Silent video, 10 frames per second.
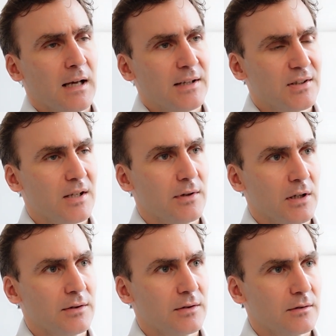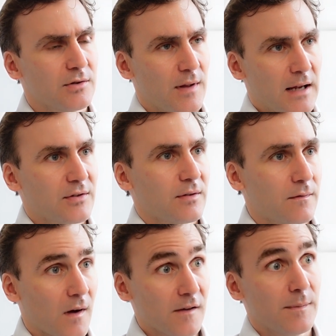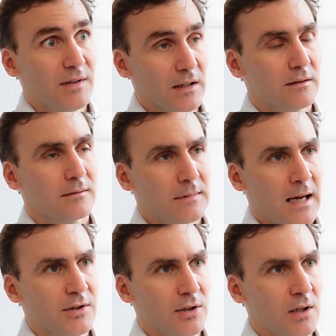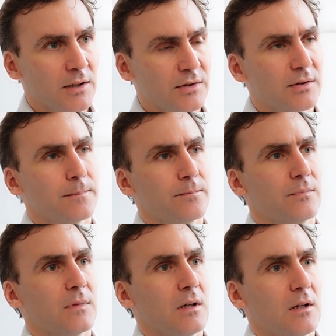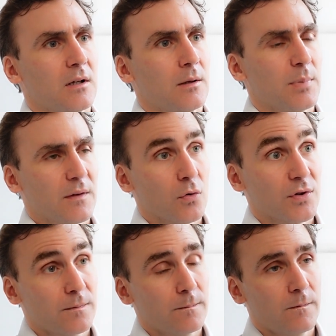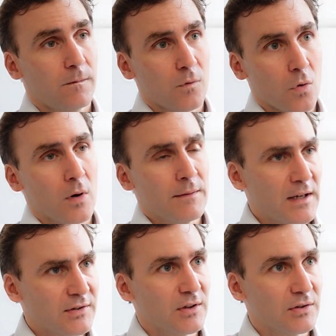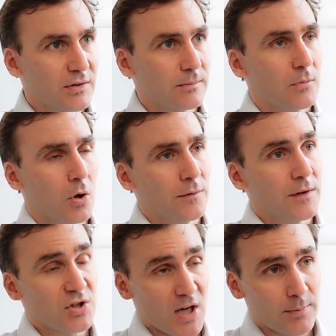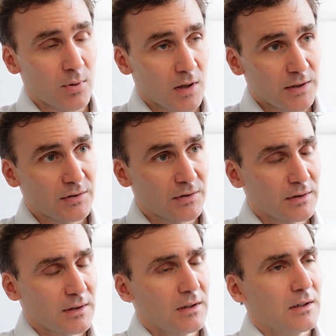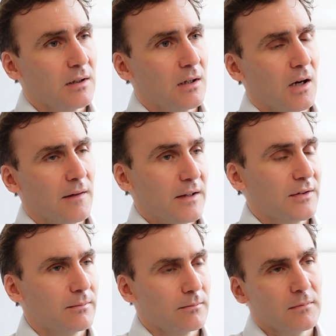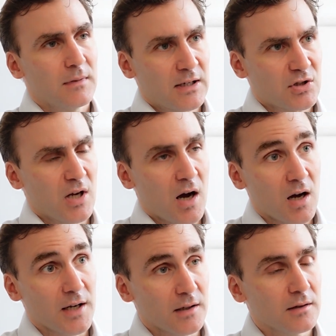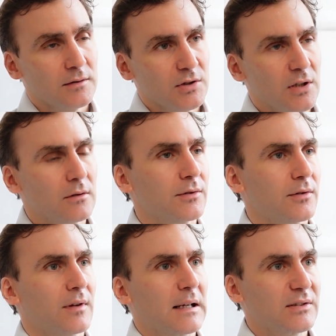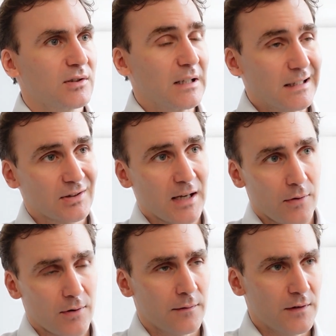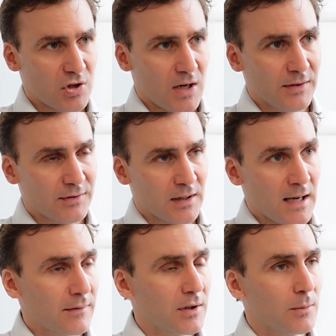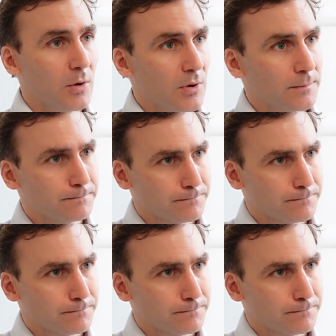as a dividend, so that's 5% annualized. But of course, for investors on the share price, that's actually a higher yield thanks to the discount of the shares to NAV at the moment.